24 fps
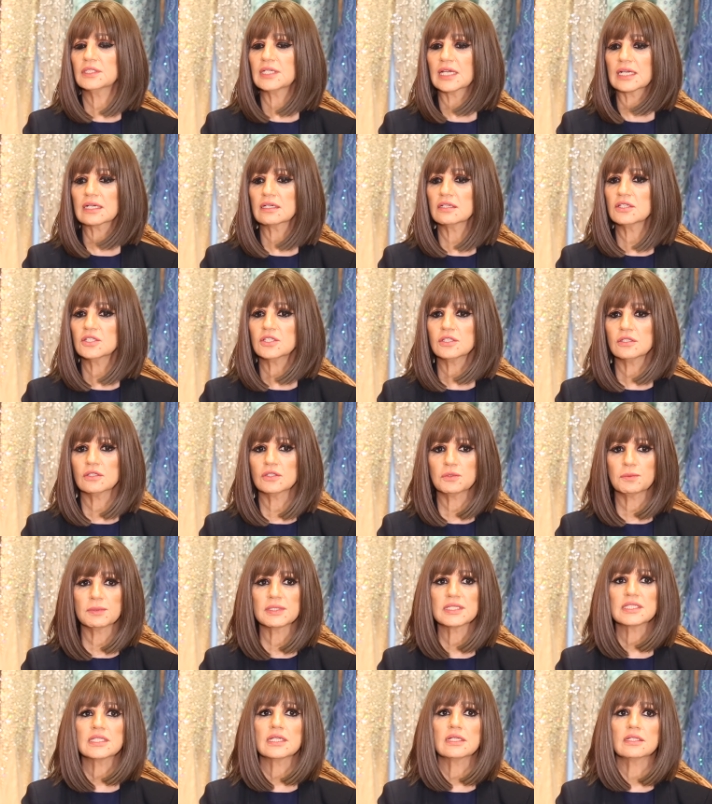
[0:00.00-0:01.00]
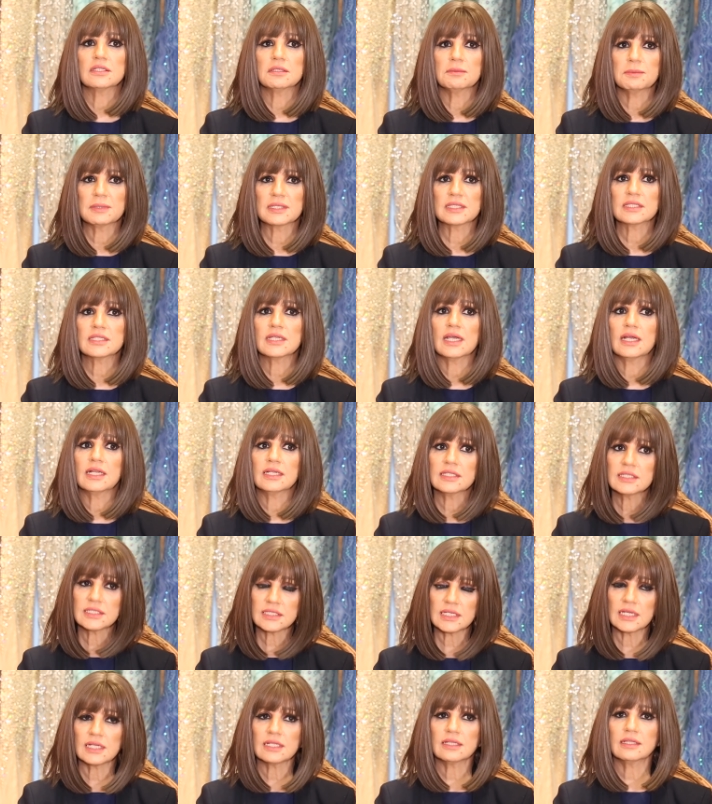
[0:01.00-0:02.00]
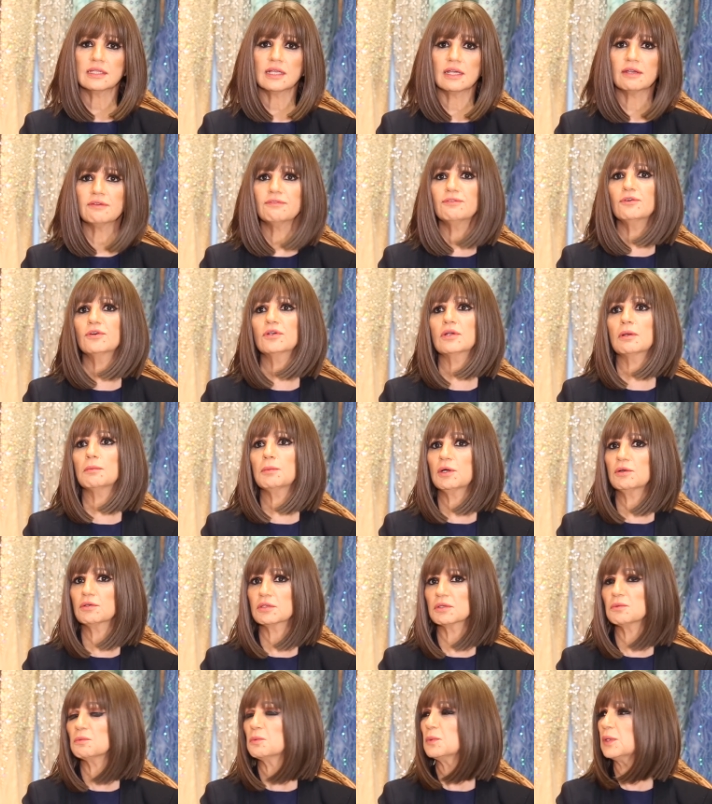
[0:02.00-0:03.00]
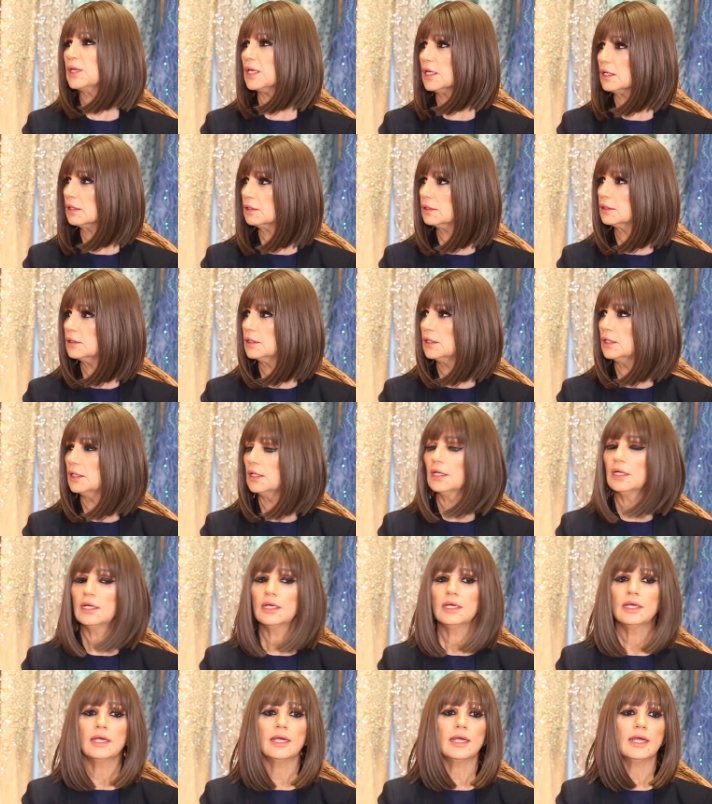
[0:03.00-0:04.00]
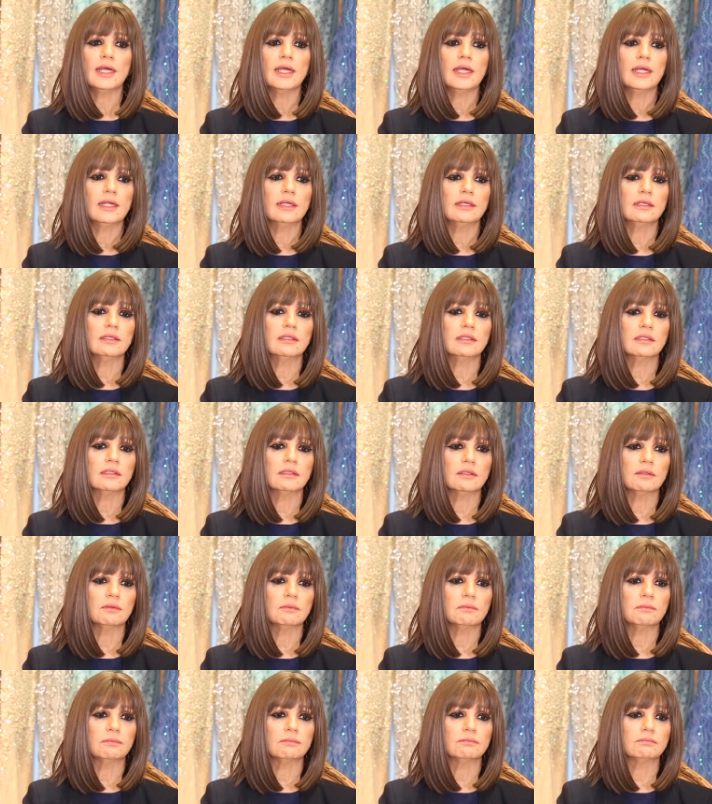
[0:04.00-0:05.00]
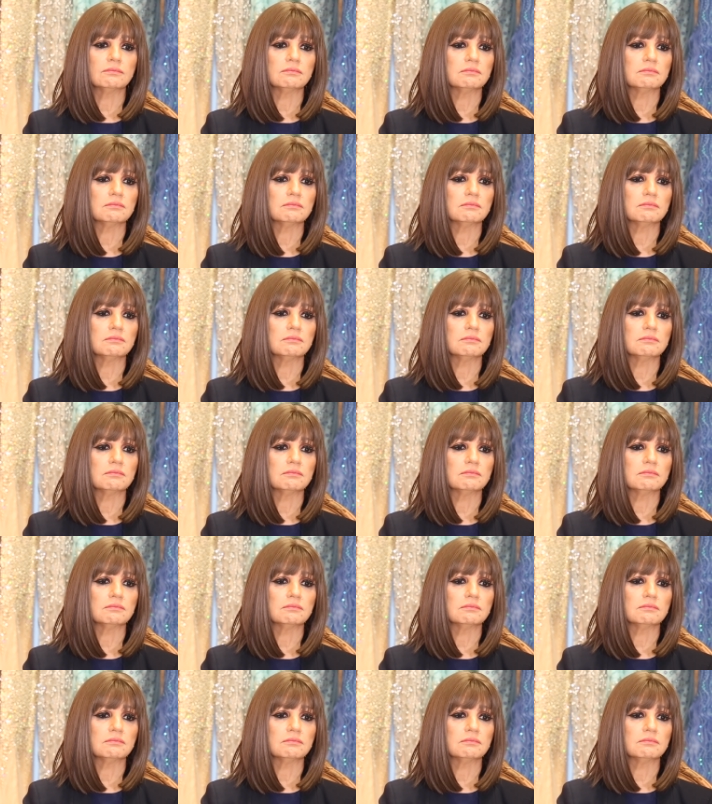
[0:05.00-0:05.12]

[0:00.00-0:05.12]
technicians with Sanjay Bhansali stayed there for about a week and uh,